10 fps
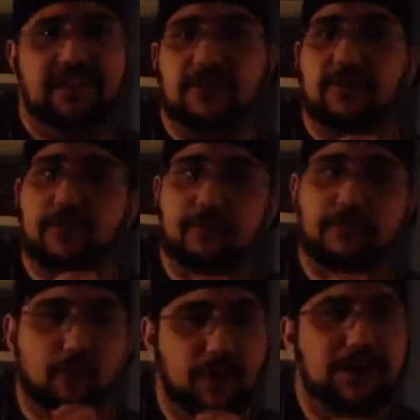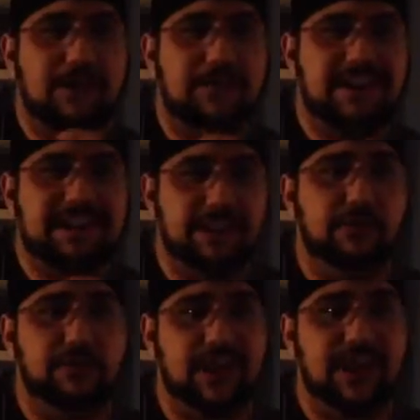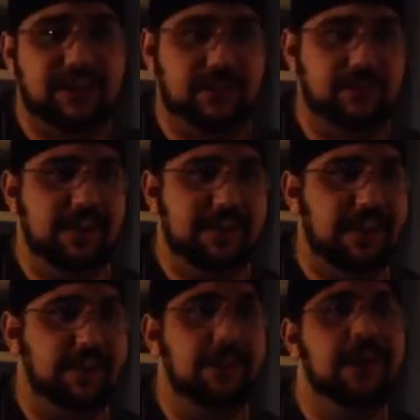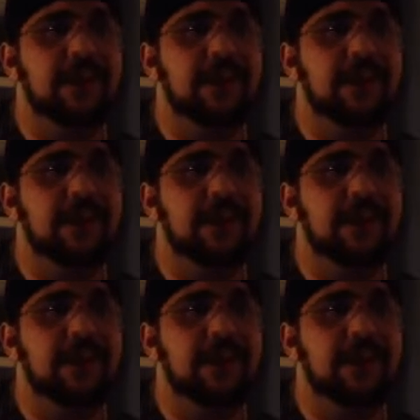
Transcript: They're one of the best heel fractions right now